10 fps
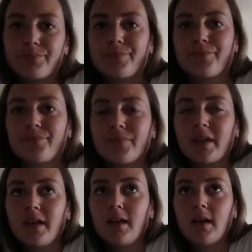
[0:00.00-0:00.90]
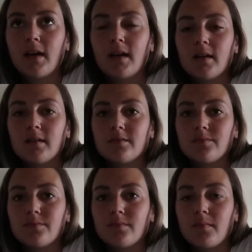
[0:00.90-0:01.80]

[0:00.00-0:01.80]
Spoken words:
(no one is talking)